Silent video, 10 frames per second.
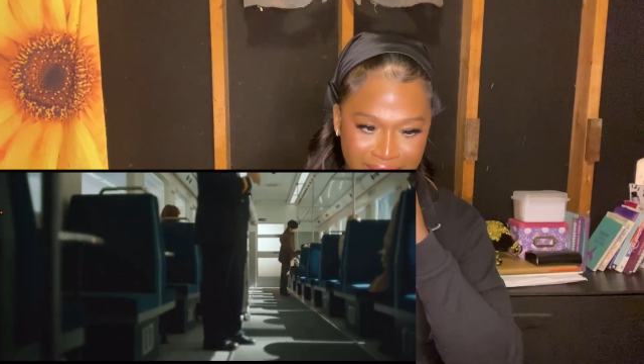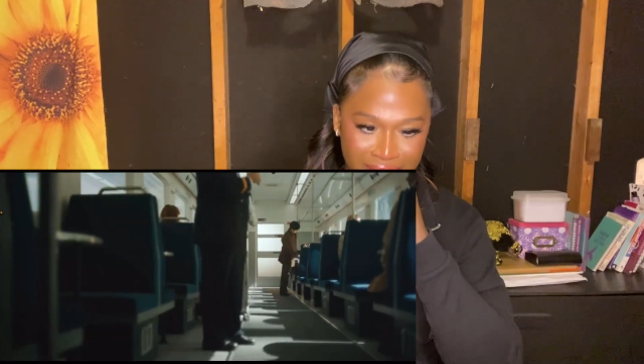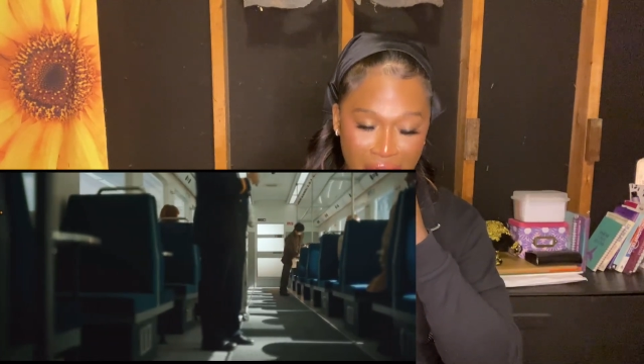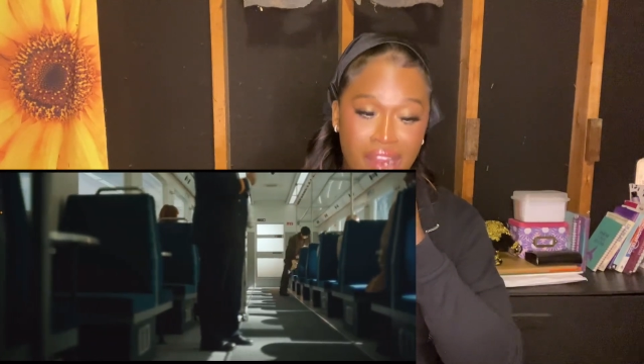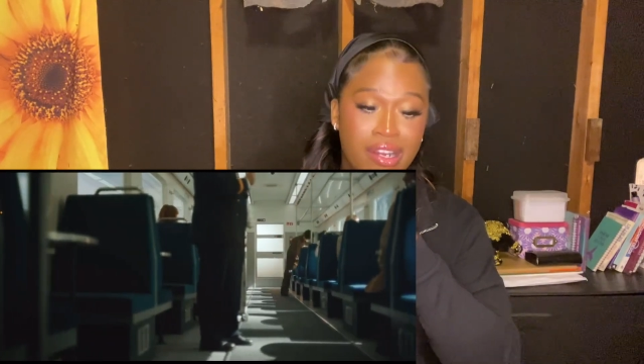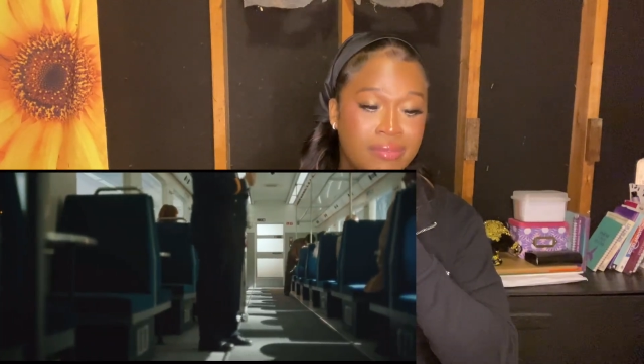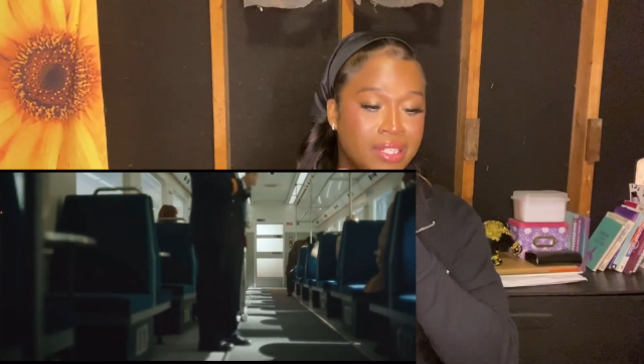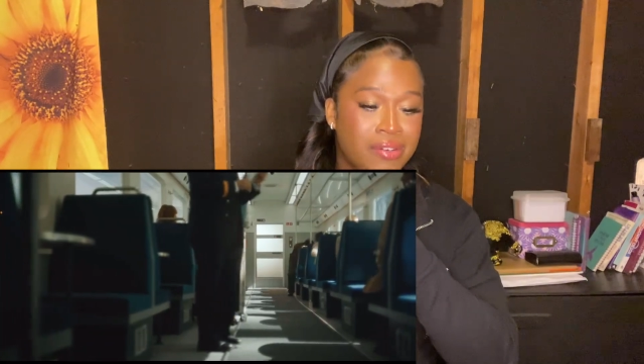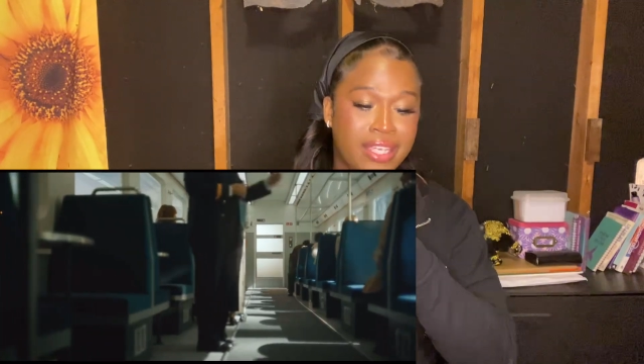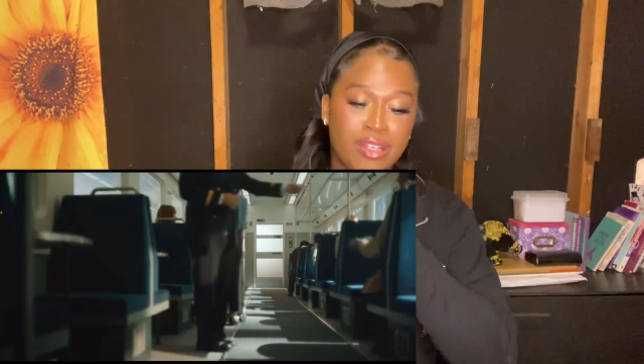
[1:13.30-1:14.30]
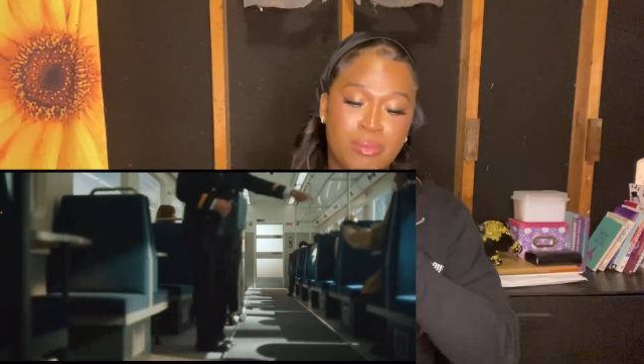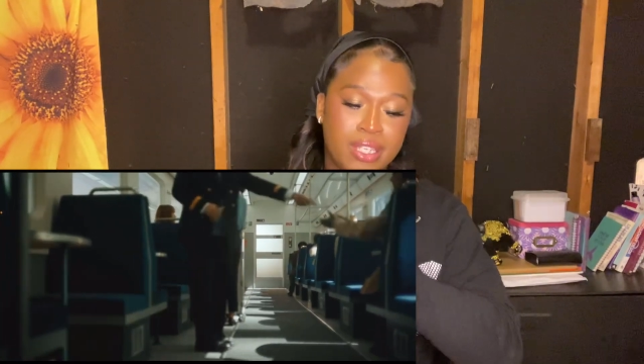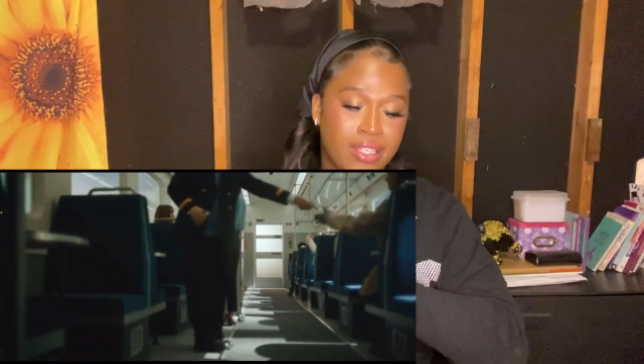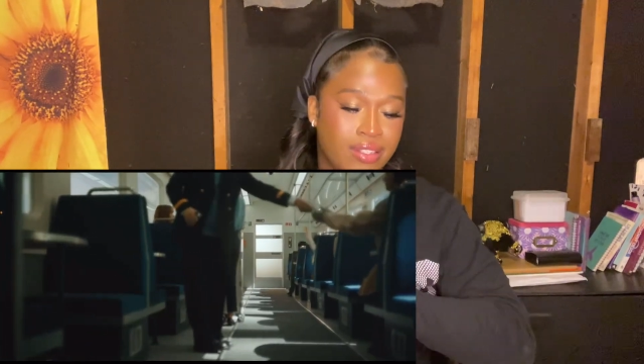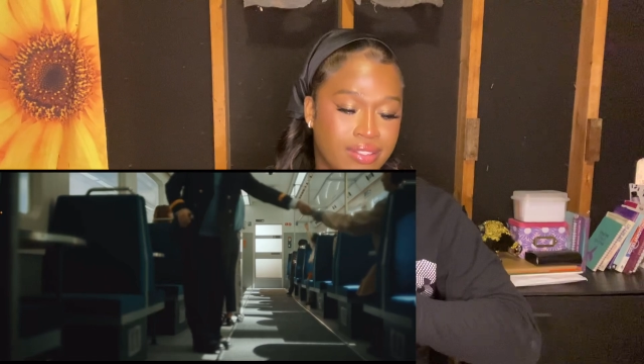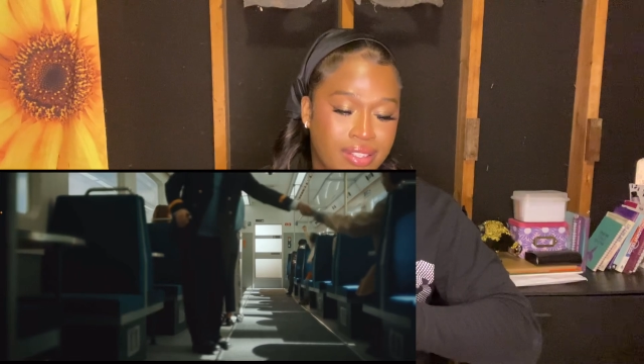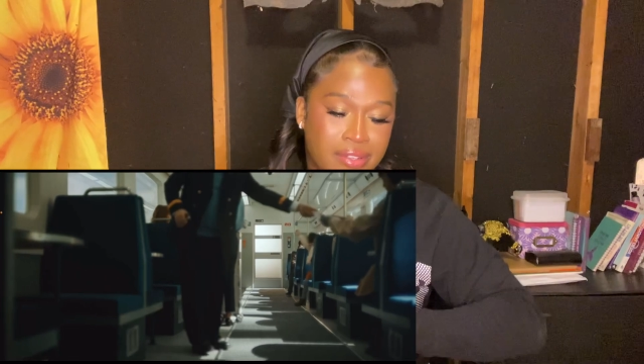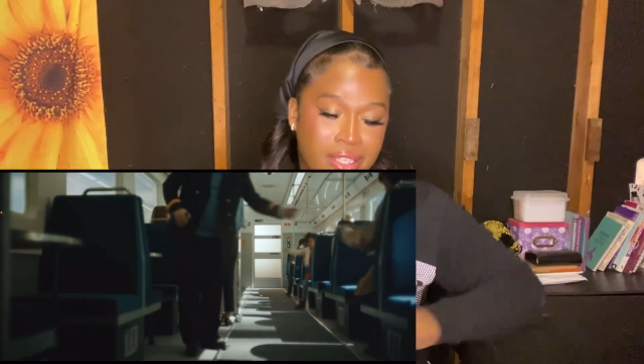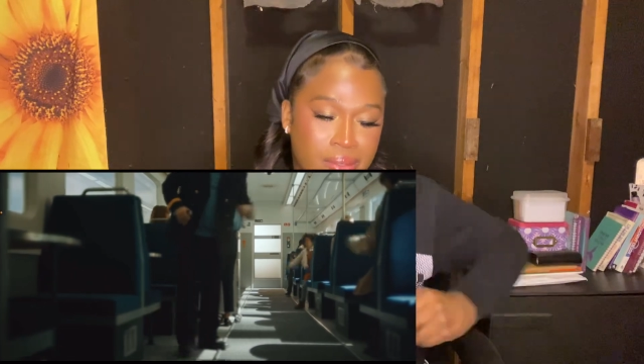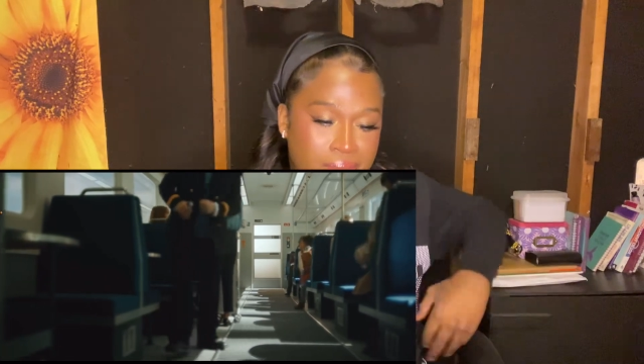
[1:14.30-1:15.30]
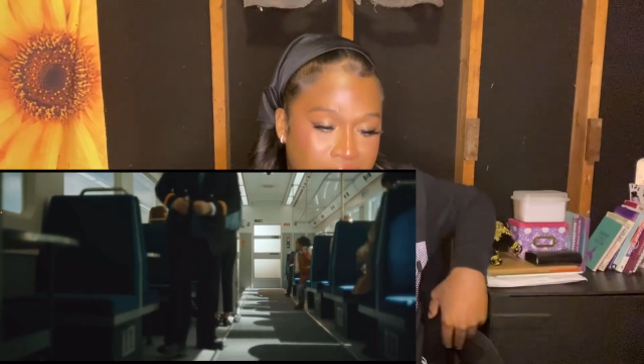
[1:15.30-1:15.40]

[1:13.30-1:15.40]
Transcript: All right, don't kill me. Don't kill me